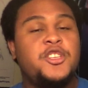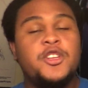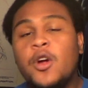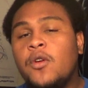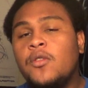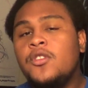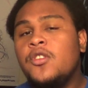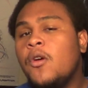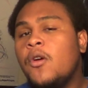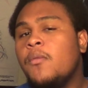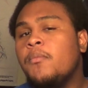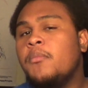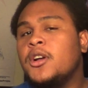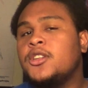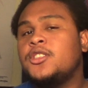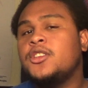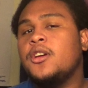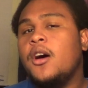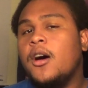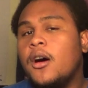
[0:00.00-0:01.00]
You don't know
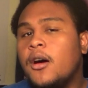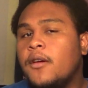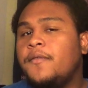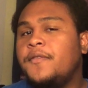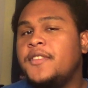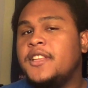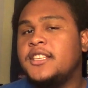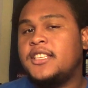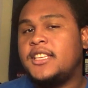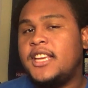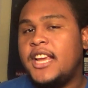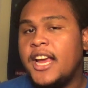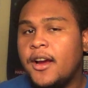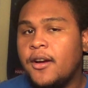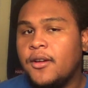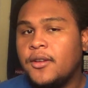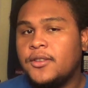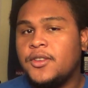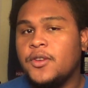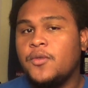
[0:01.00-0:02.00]
much of this
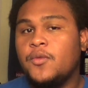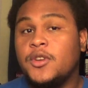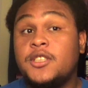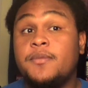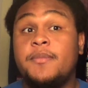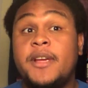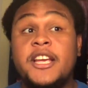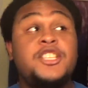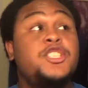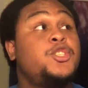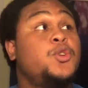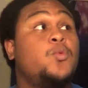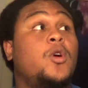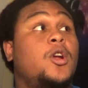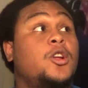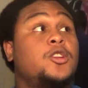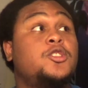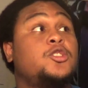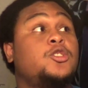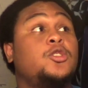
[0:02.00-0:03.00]
character, which makes you
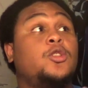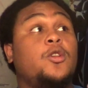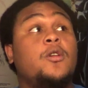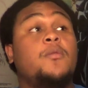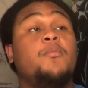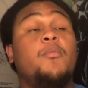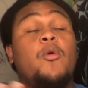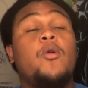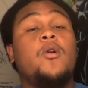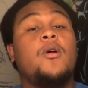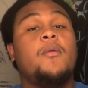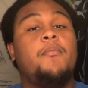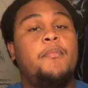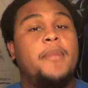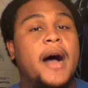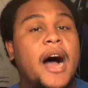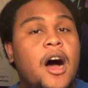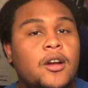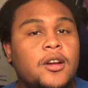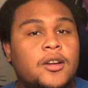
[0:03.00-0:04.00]
want to just learn more
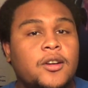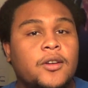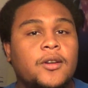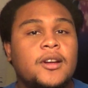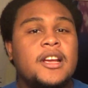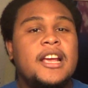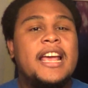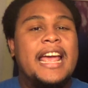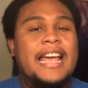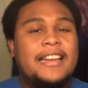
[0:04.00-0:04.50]
about her,